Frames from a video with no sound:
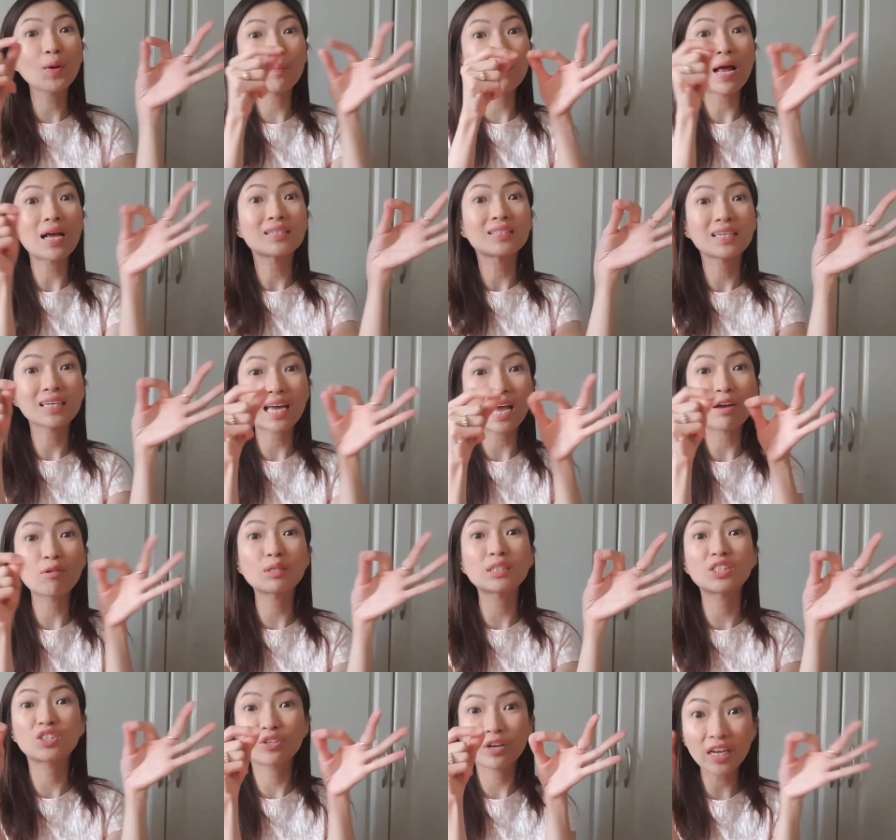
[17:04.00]
yung plastic, I
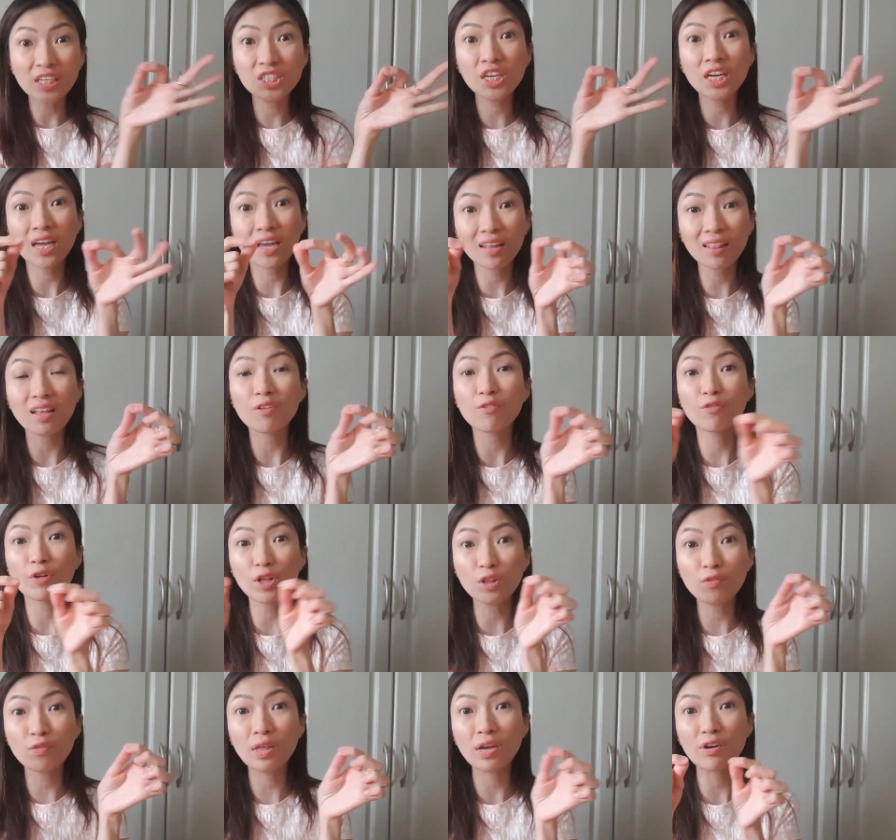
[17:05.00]
was stretching it in
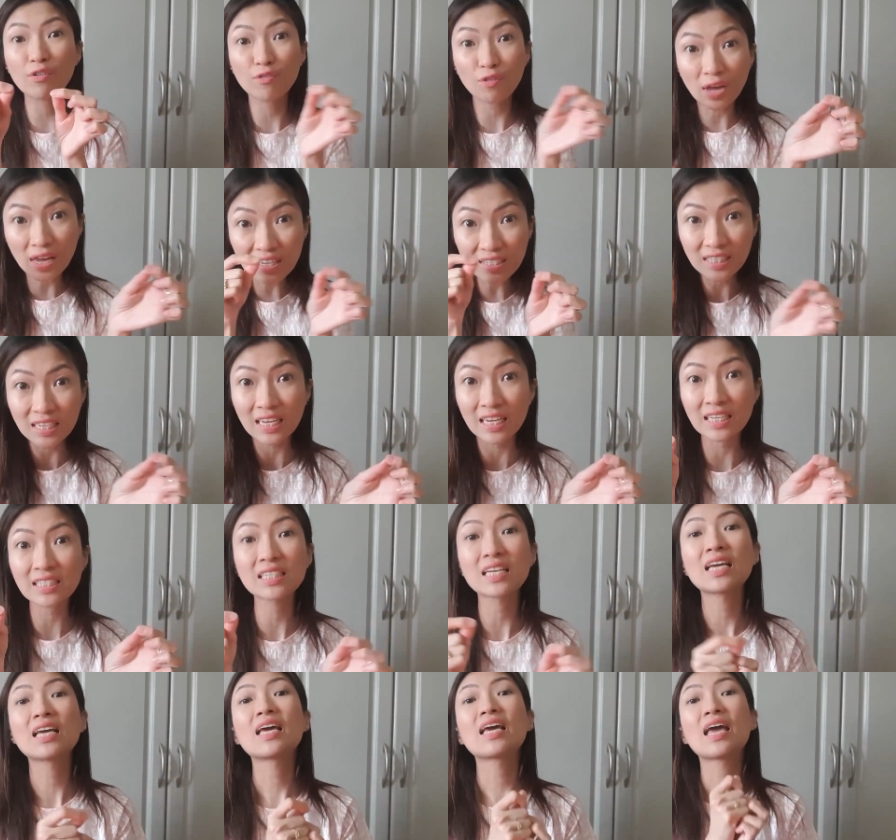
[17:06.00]
front of their
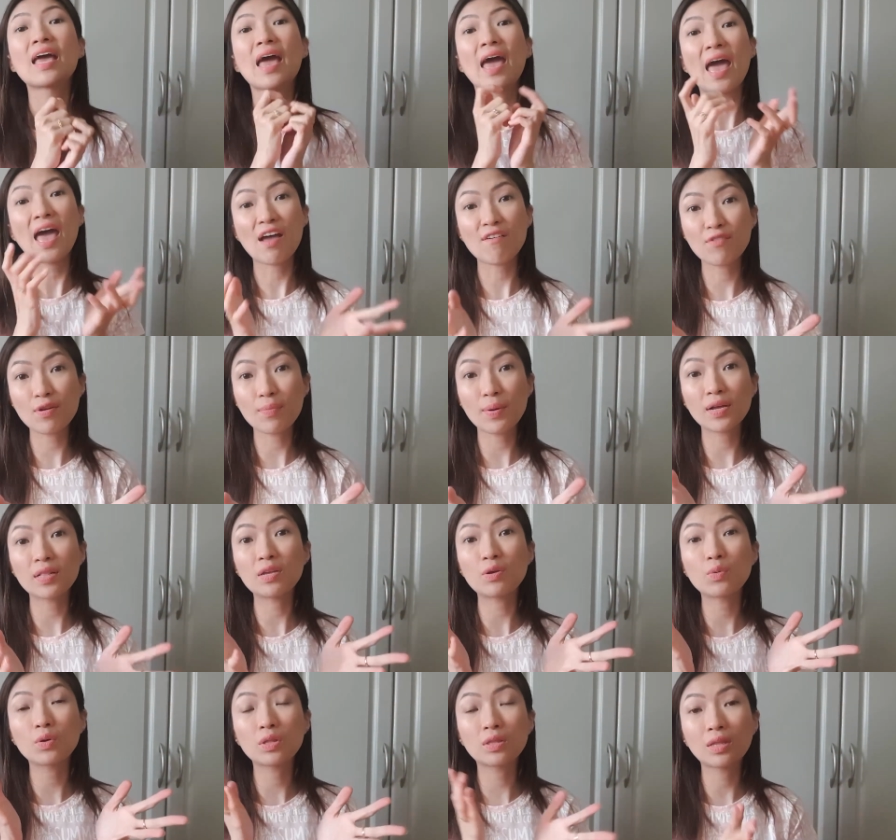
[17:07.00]
faces.
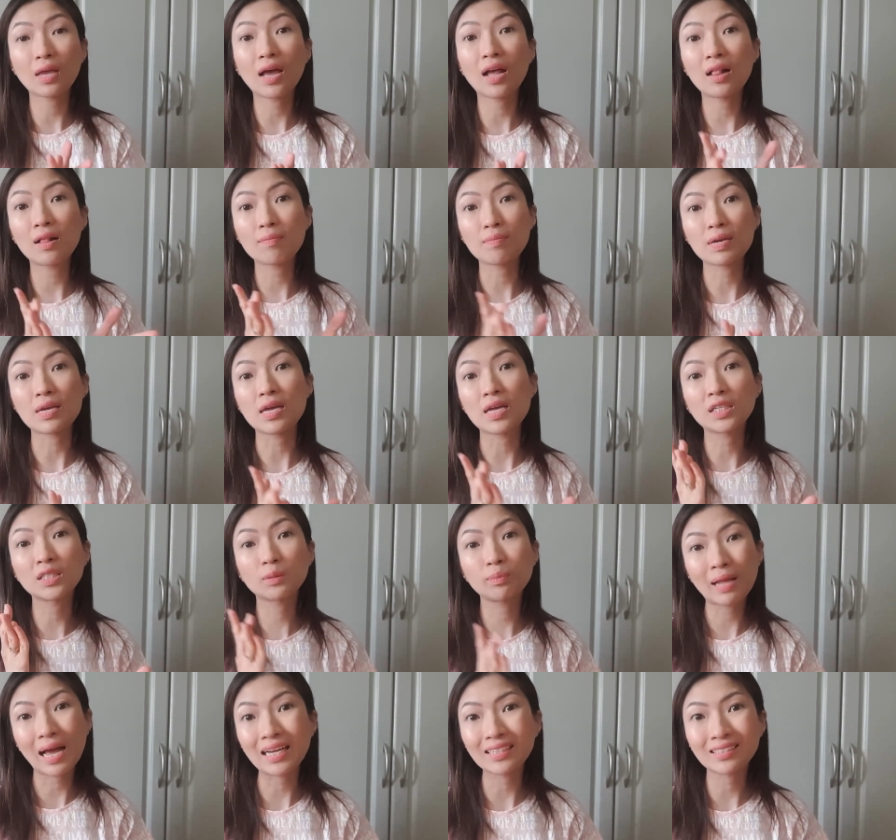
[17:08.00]
Everybody would tell me
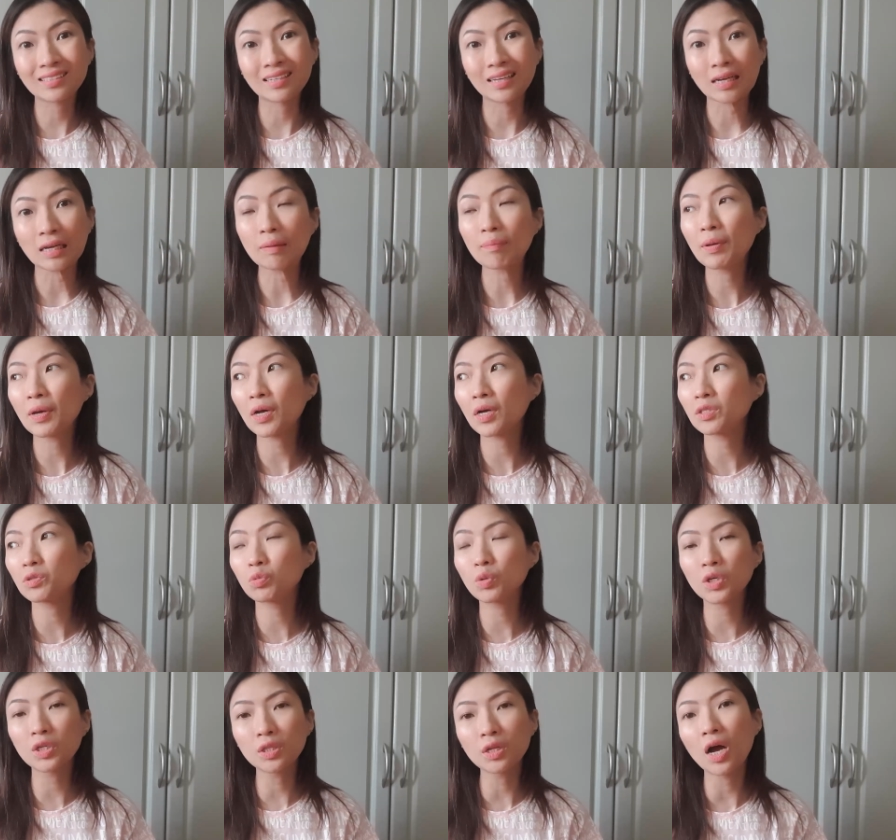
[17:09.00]
it's plastic, because
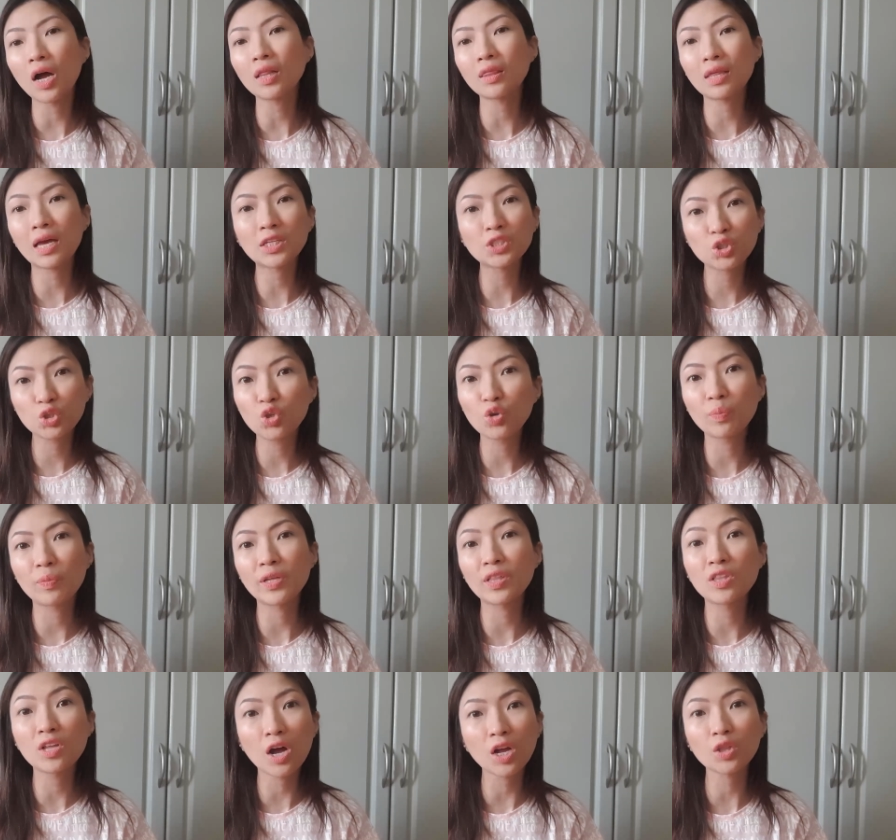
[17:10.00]
we're not that
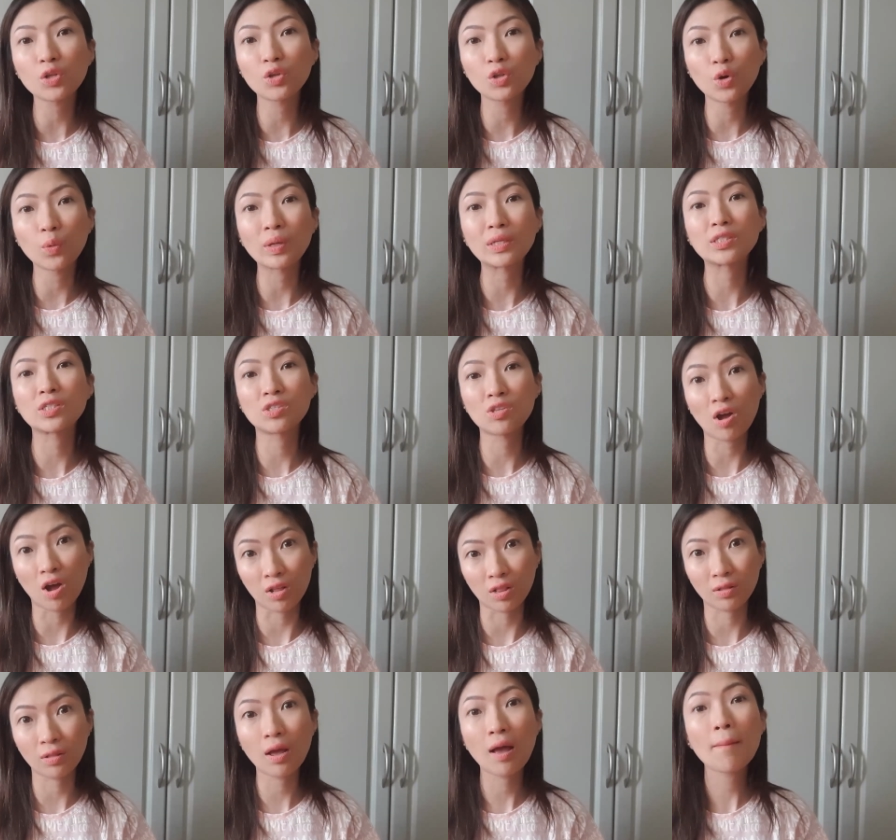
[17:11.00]
stupid not to know it's
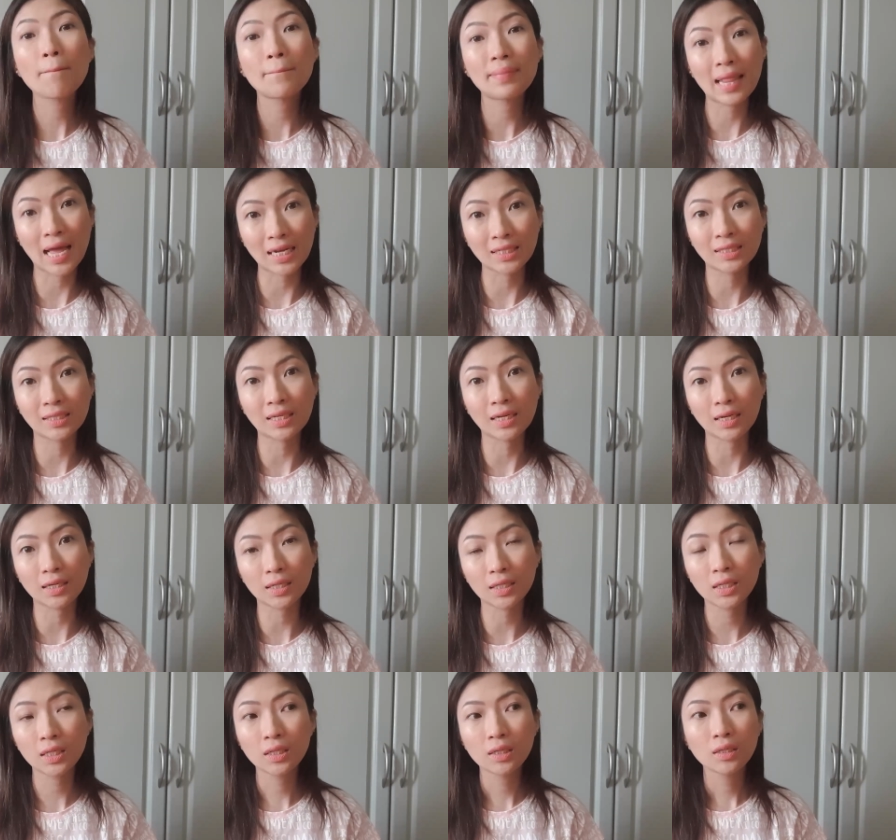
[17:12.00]
not plastic.
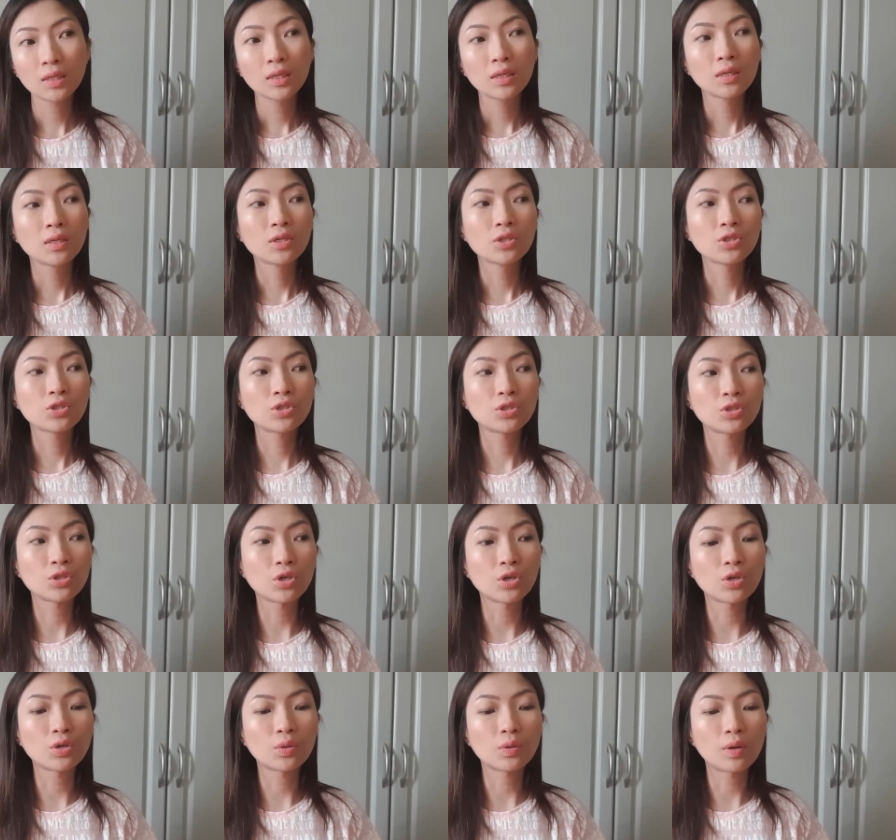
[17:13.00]

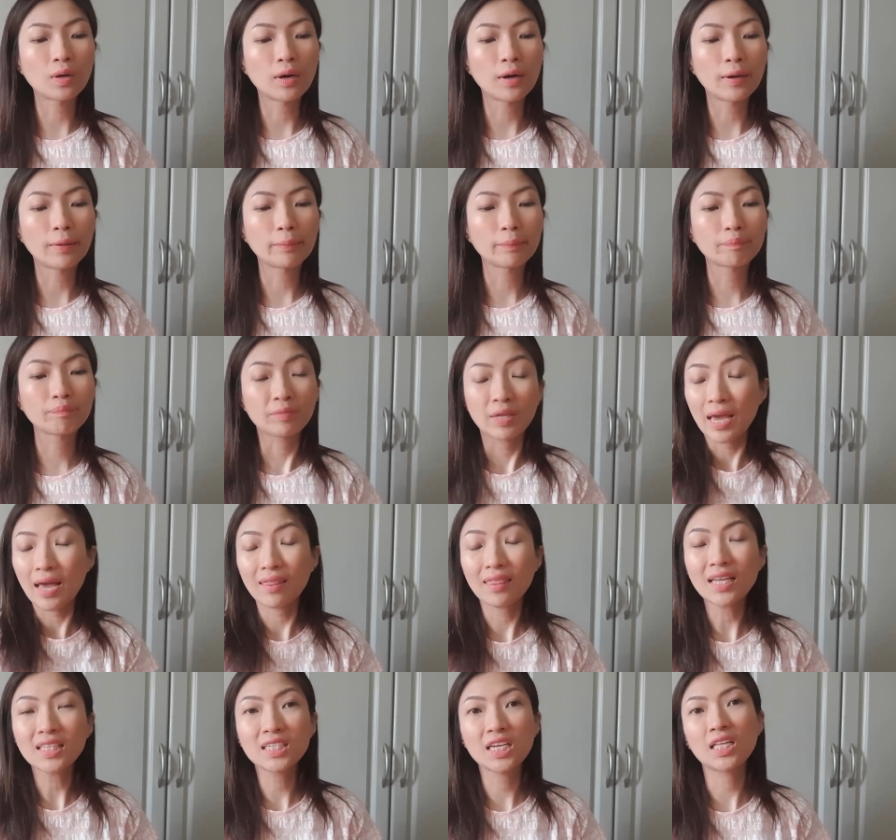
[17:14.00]
So,
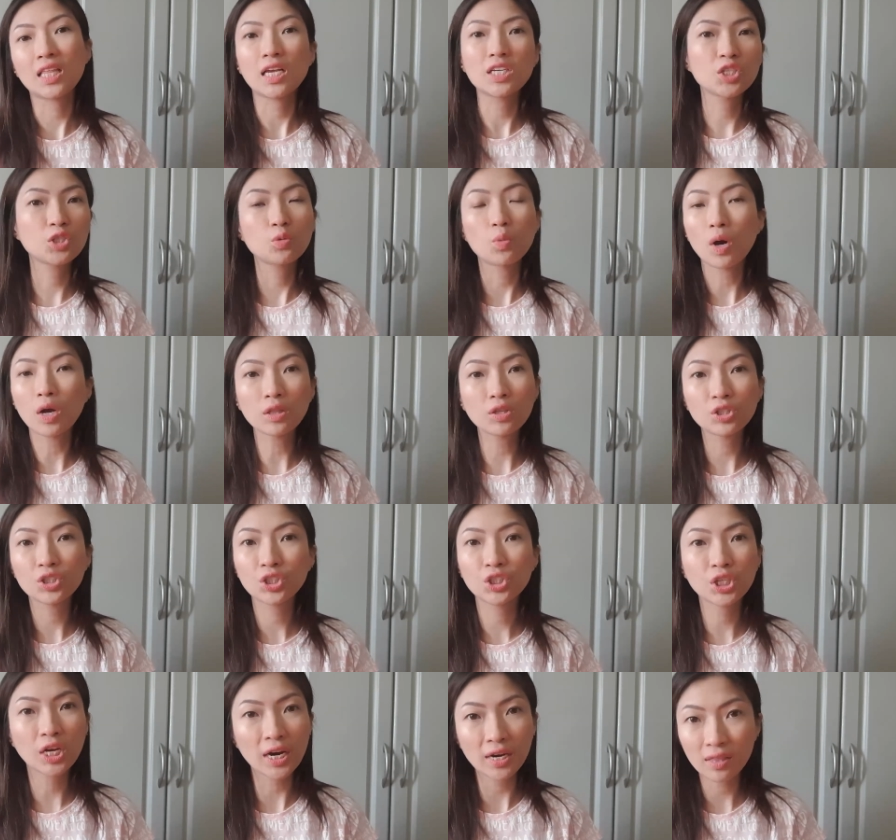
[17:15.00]
yeah, that's it. I just want to
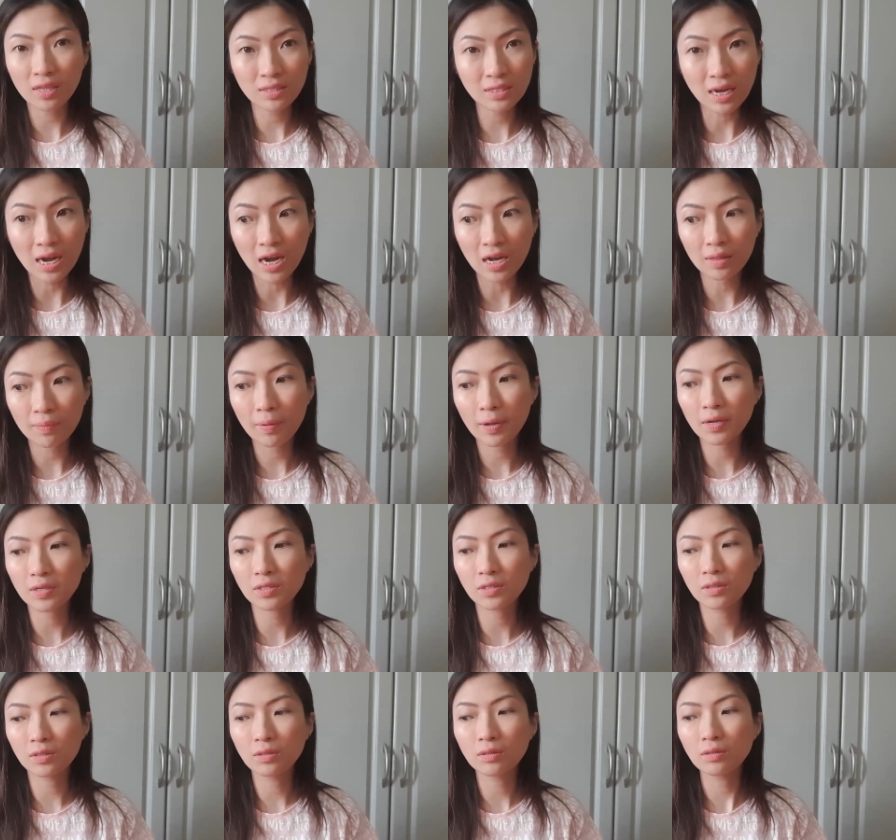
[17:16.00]
share this out because